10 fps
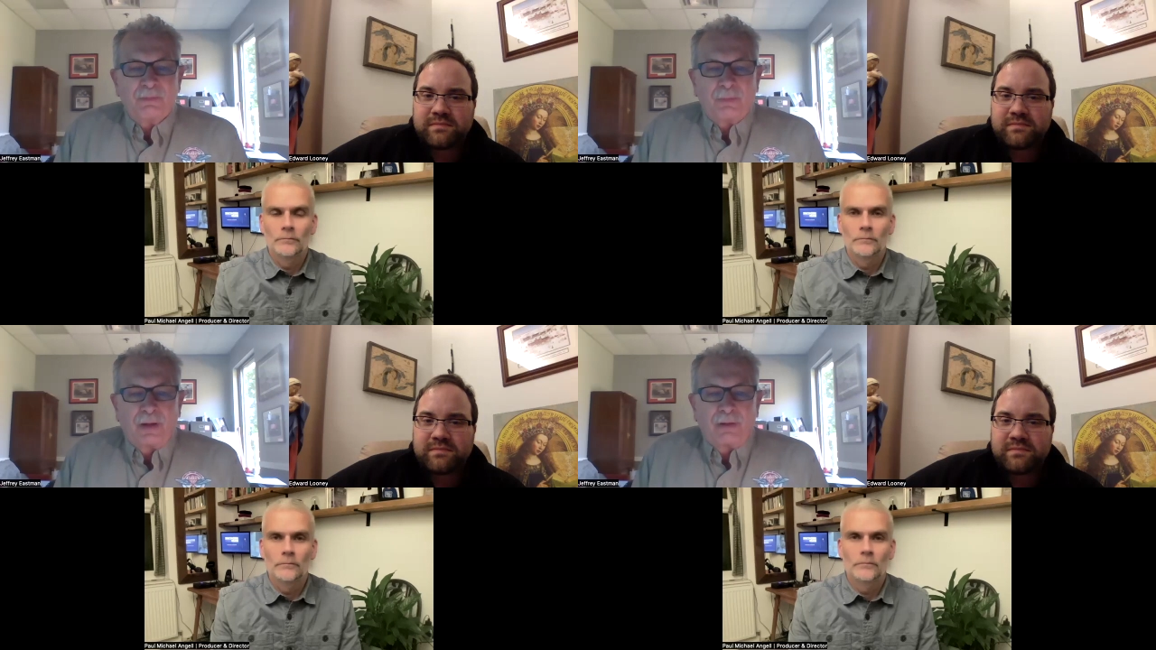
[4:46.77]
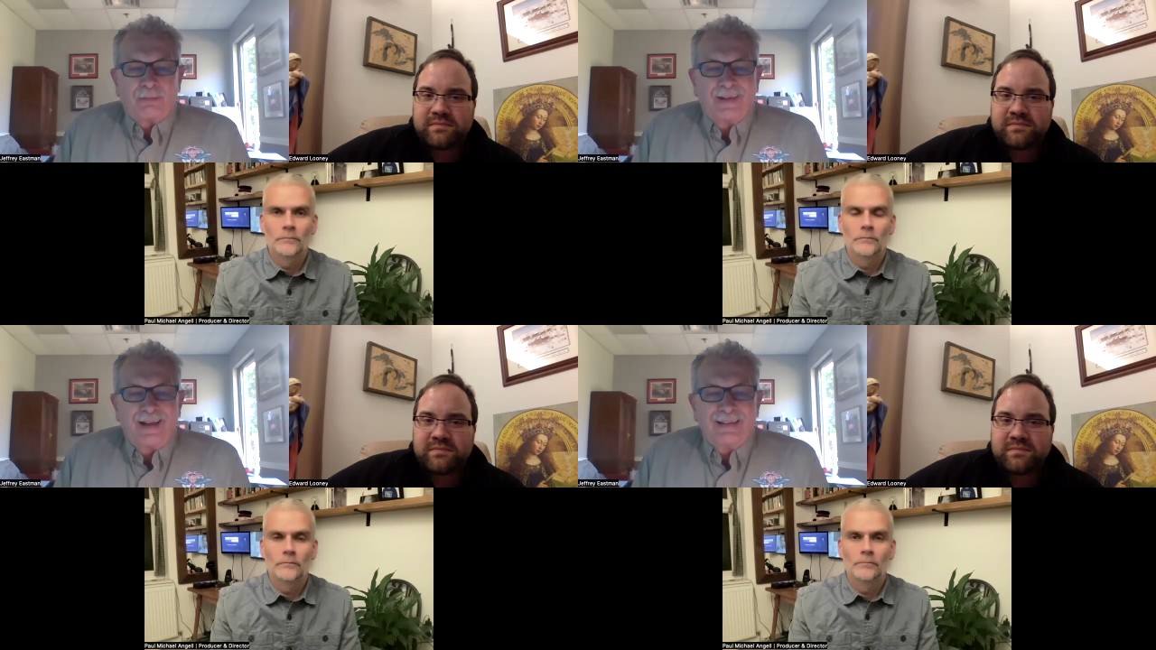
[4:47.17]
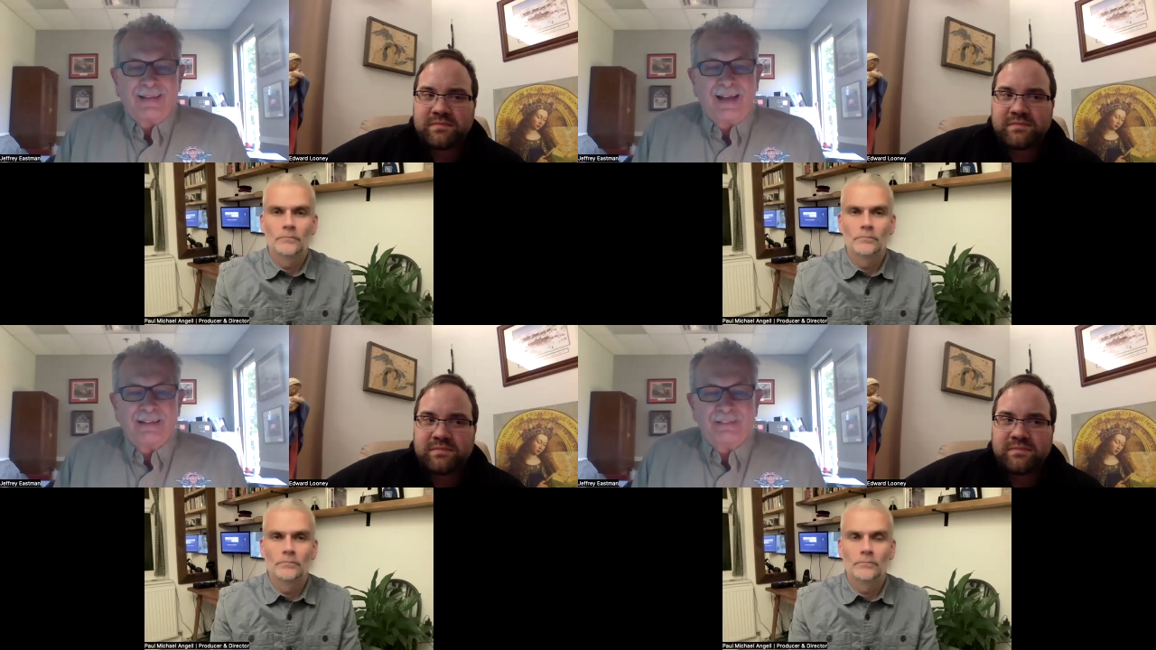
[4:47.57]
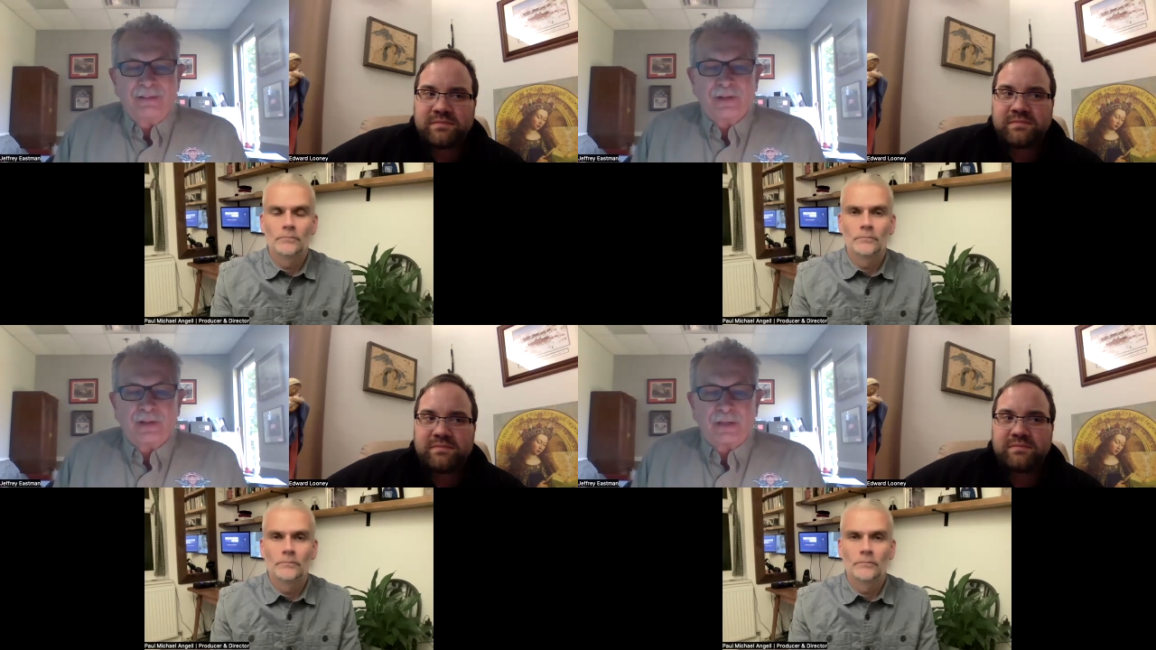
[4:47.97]
Speaker 1: Well,
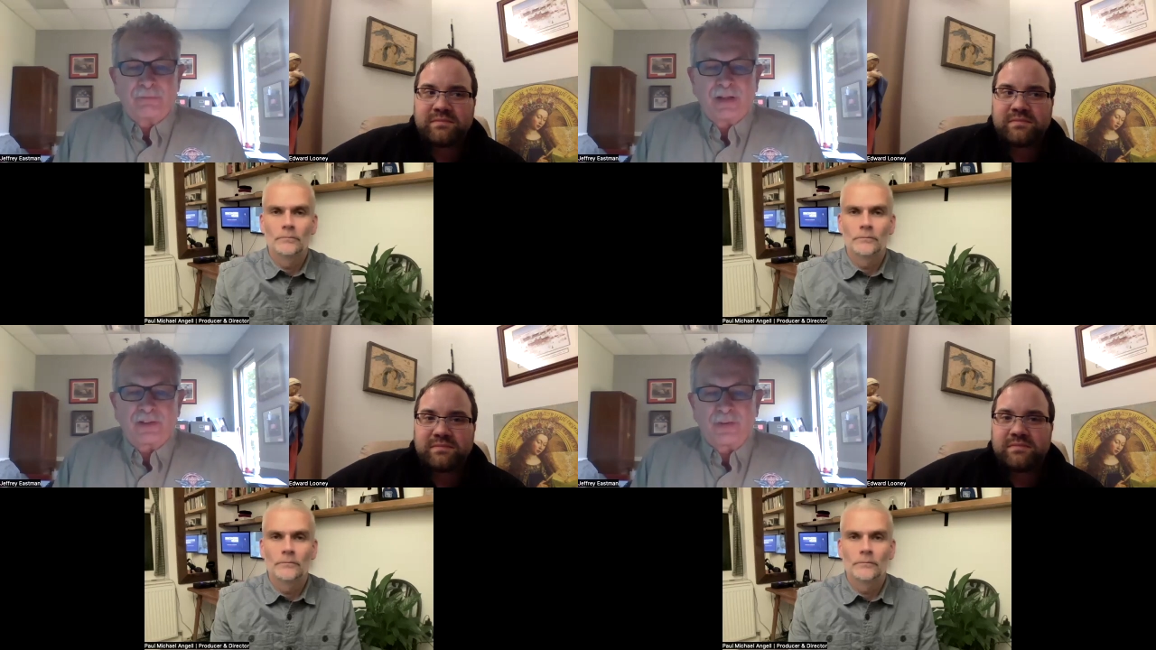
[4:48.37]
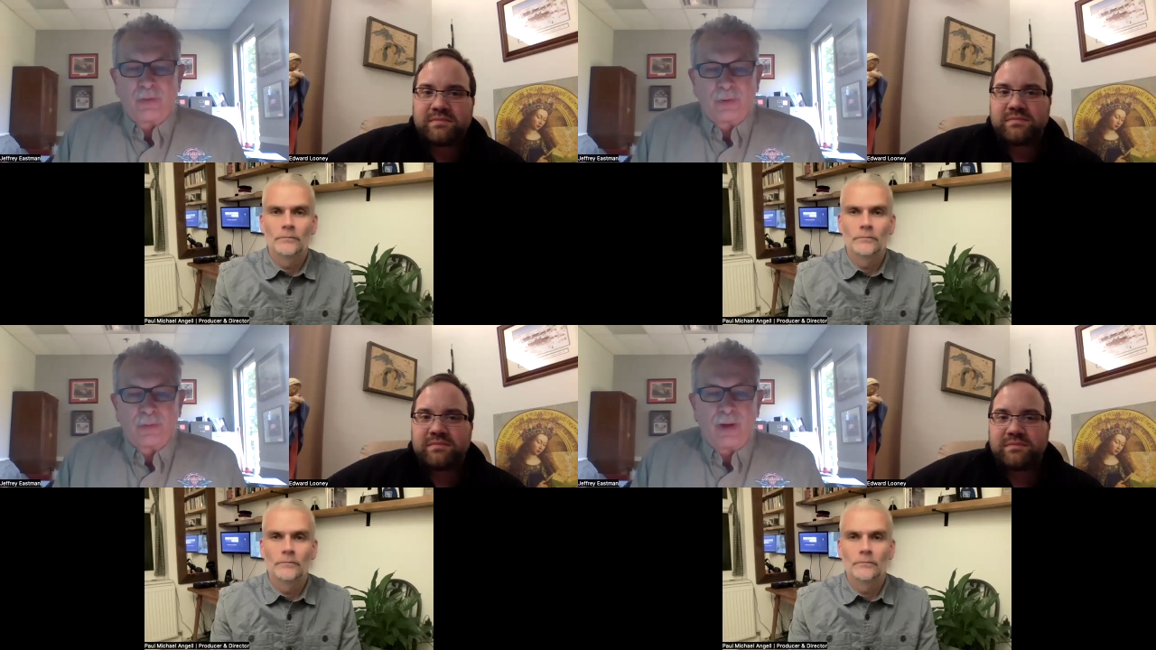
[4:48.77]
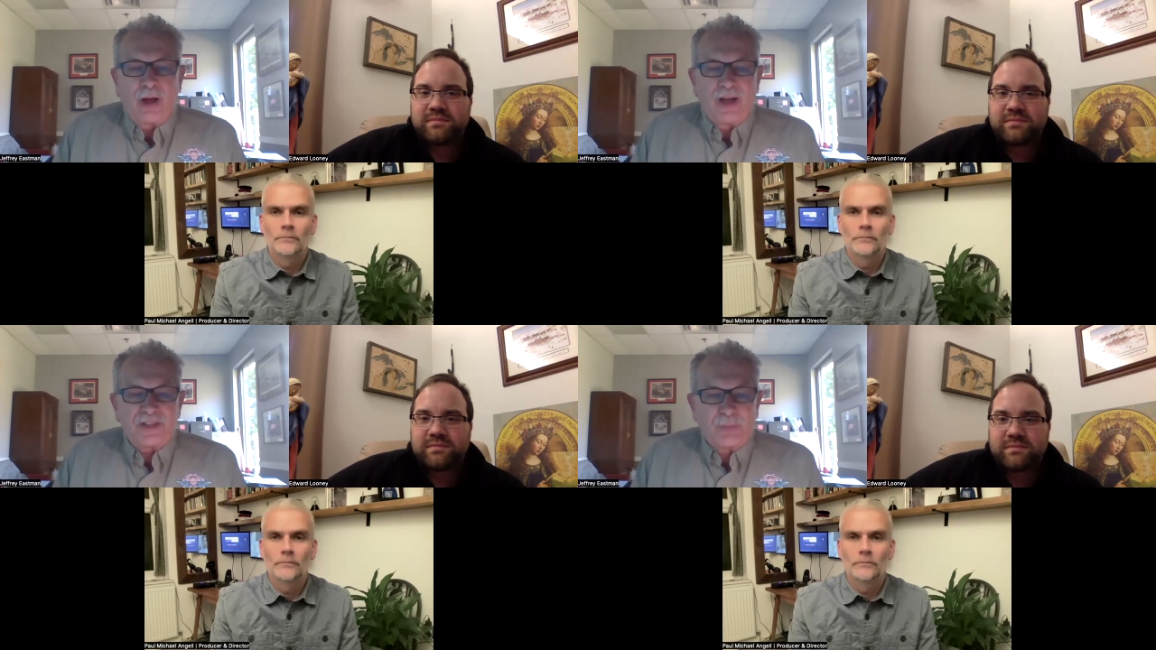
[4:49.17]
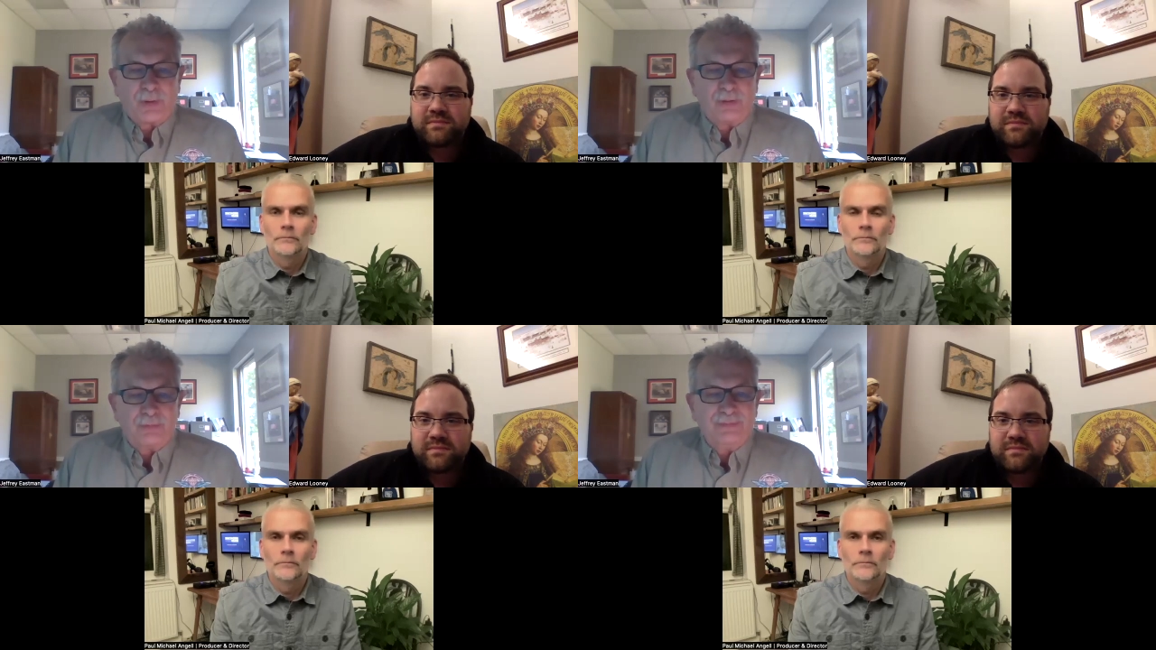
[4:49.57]
you can live next door to a
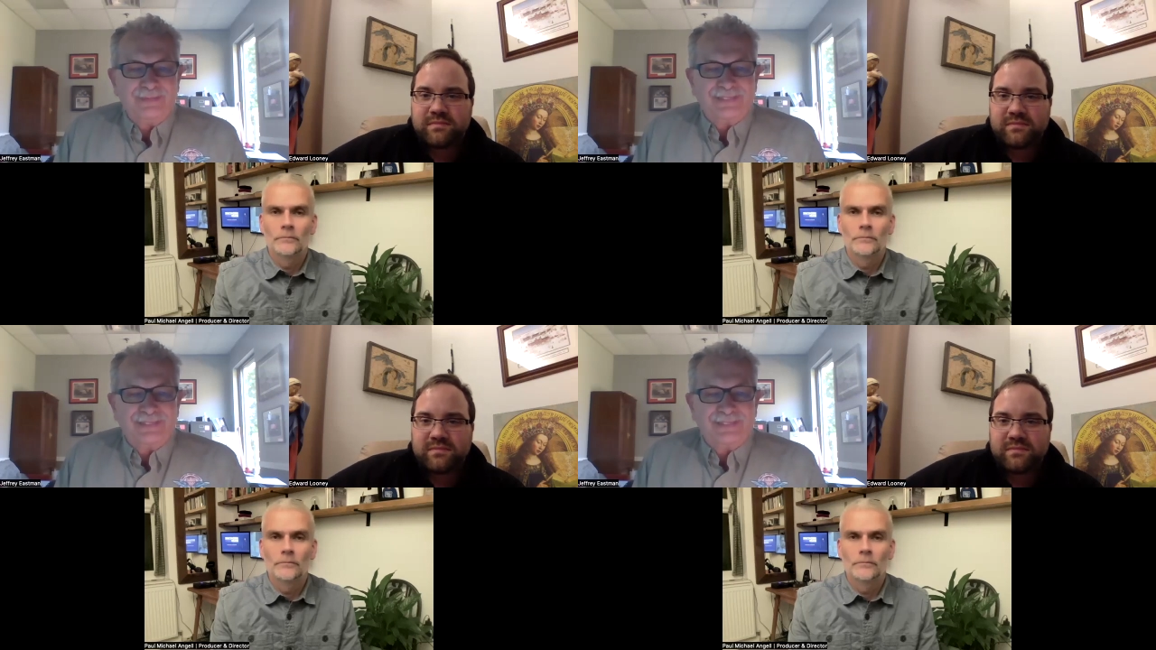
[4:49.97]
hospital,